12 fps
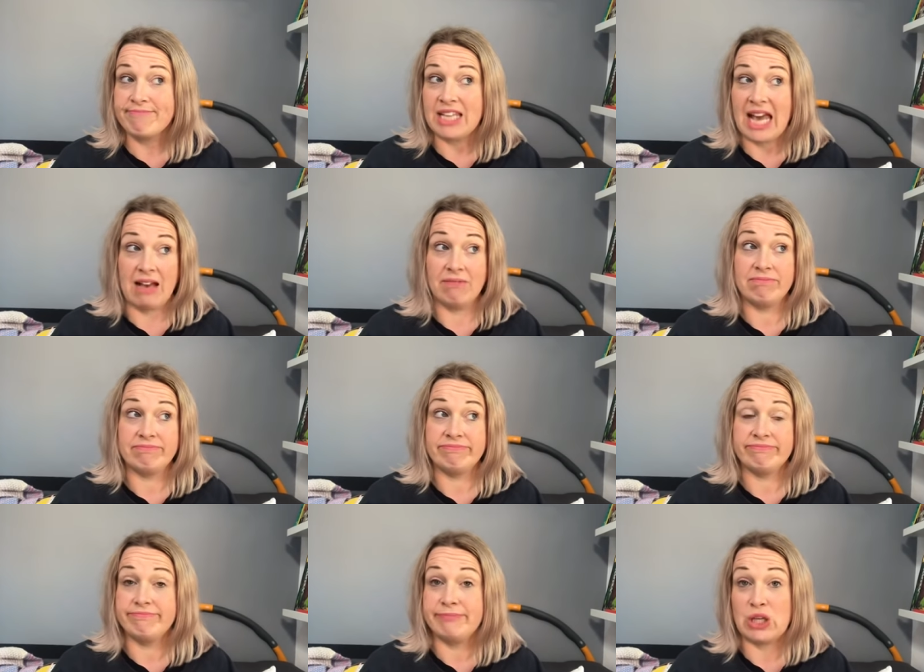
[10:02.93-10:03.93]
yeah
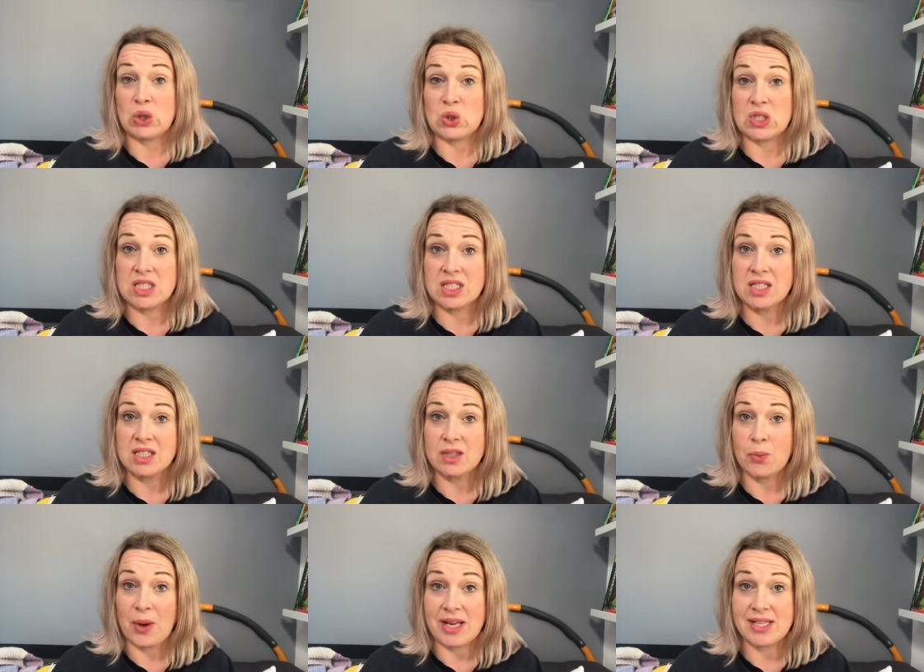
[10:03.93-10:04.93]
because
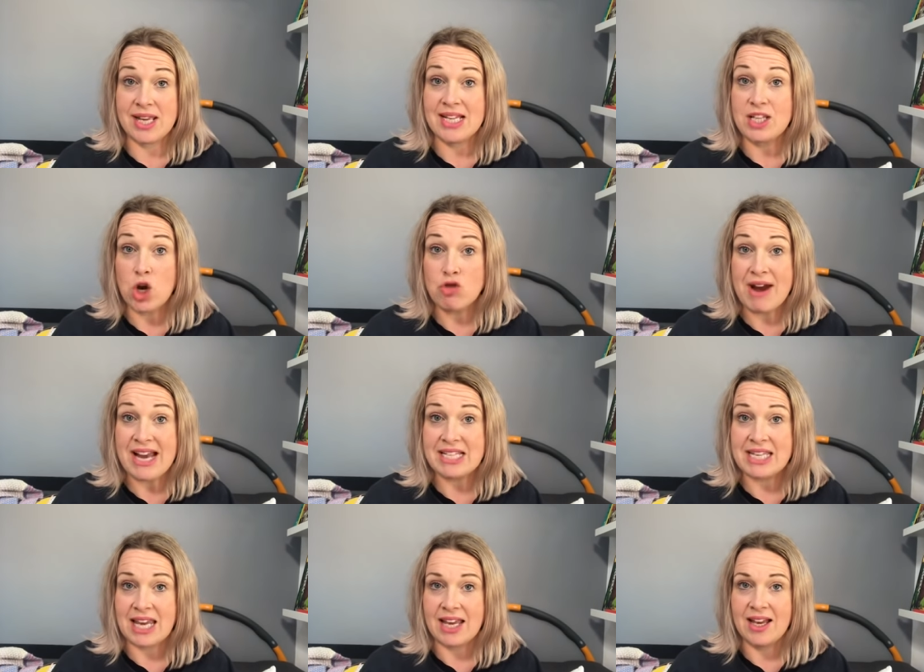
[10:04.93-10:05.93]
Wednesdays are
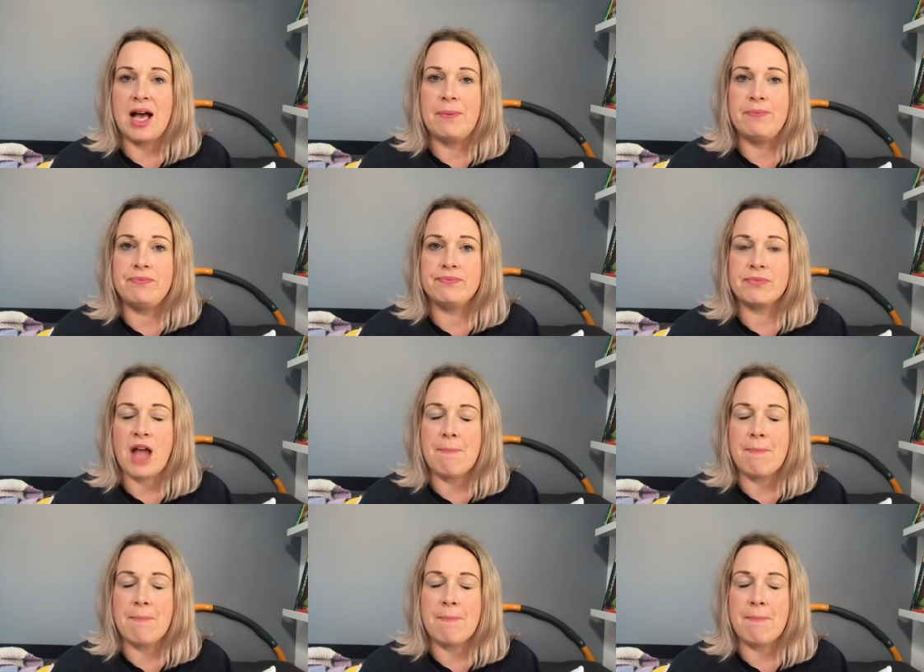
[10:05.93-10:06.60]
crazy um,